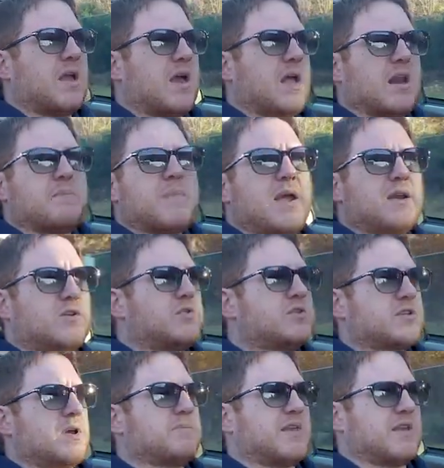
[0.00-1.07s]
and it may do
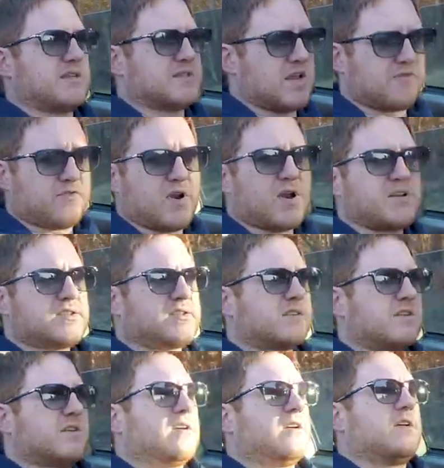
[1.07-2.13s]
something different.
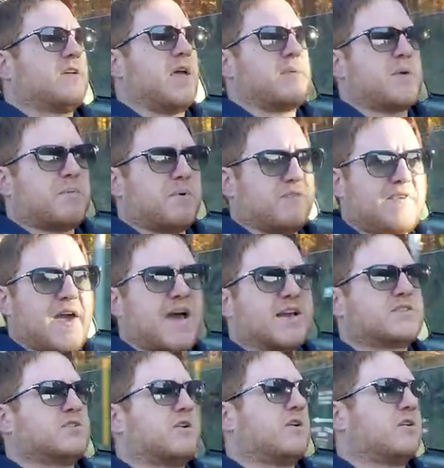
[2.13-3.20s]
It may be
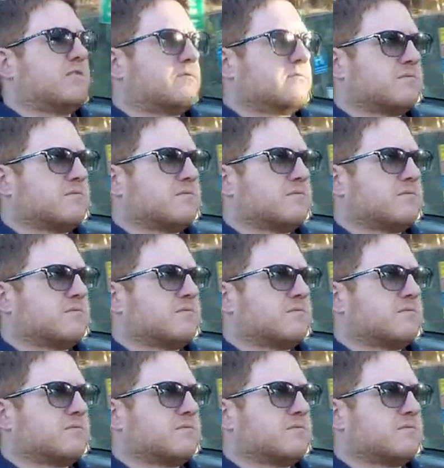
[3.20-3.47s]
faster,